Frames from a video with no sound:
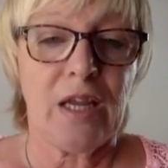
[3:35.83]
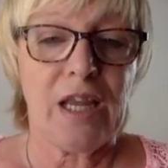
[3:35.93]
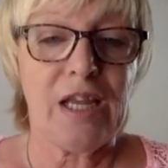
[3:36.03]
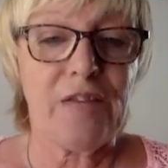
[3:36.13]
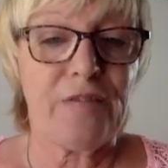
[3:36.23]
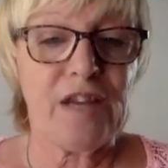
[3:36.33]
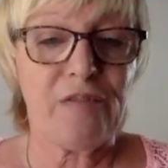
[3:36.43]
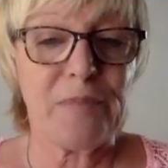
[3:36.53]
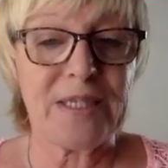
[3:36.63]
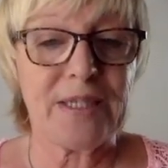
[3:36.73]

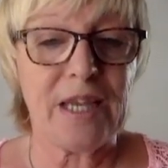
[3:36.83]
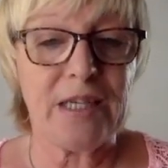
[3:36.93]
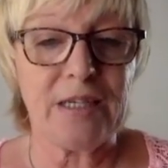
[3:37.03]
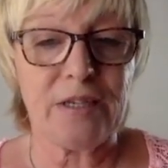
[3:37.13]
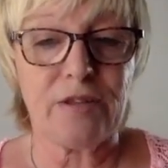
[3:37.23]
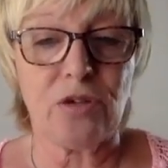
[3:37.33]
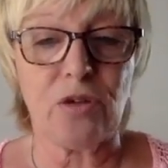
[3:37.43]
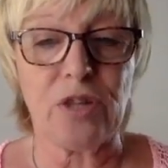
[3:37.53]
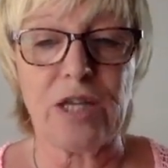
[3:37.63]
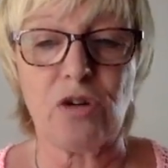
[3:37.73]
85%
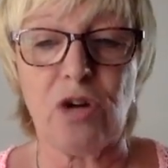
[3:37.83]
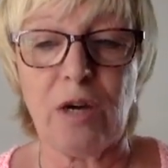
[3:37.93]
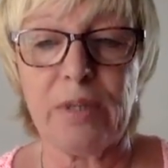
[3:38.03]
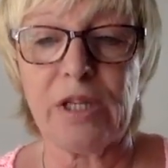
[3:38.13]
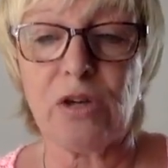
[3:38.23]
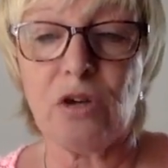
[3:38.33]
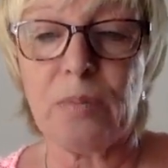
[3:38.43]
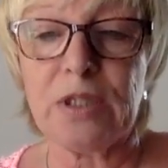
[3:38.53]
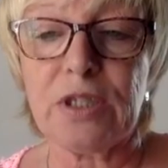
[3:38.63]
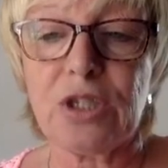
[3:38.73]
thought that cohabiting
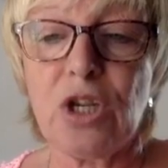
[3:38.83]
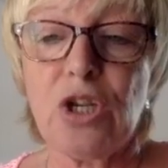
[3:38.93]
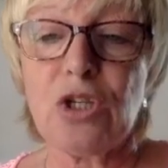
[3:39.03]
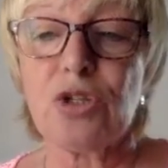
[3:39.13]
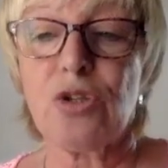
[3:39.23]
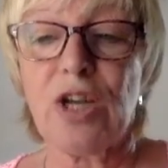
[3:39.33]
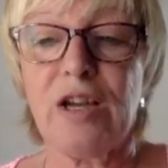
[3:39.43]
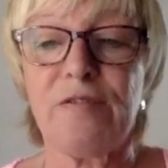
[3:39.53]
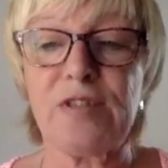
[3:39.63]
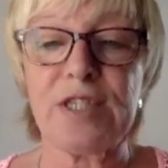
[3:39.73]
couples should
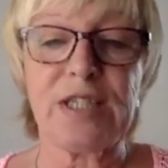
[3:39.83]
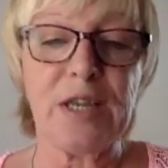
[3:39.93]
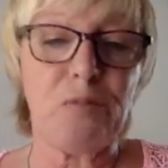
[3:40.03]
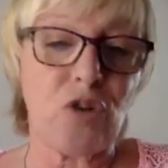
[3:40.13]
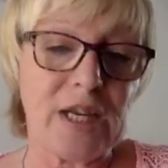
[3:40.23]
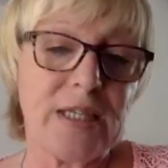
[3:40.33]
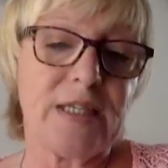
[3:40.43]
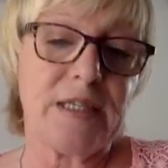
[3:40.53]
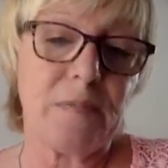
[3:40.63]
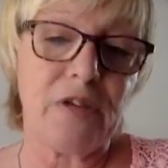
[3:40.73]
have the same
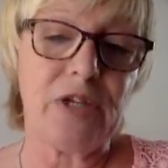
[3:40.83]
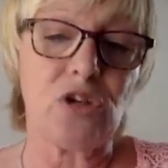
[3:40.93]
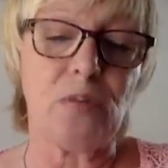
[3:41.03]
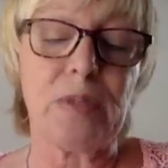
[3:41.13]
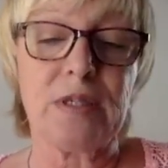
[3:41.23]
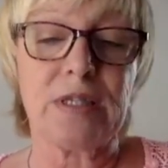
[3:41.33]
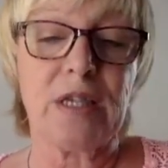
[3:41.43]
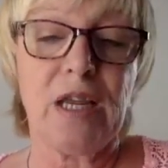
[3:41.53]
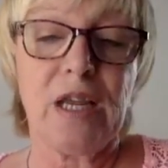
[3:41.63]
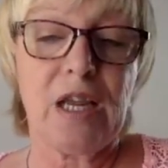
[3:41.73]
rights as married
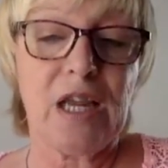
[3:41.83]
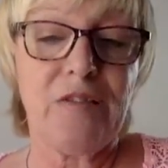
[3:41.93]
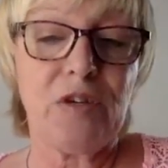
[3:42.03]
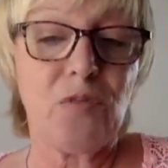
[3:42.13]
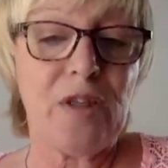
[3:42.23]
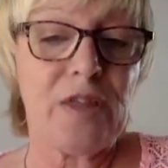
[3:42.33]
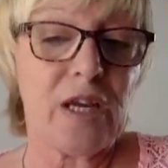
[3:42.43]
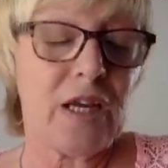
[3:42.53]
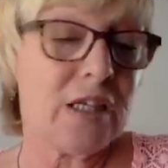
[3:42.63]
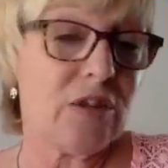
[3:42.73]
couples, even when they
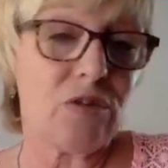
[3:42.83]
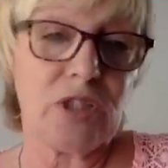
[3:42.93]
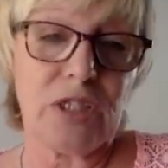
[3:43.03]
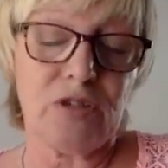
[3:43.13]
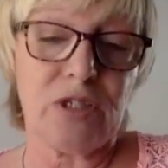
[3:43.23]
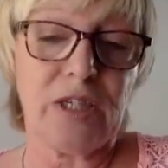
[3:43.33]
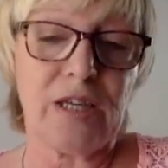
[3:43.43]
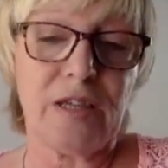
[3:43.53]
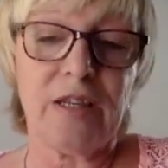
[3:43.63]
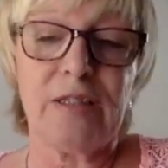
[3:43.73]
had no children
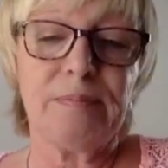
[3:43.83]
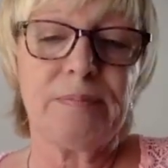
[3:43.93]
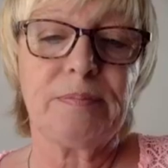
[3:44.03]
together.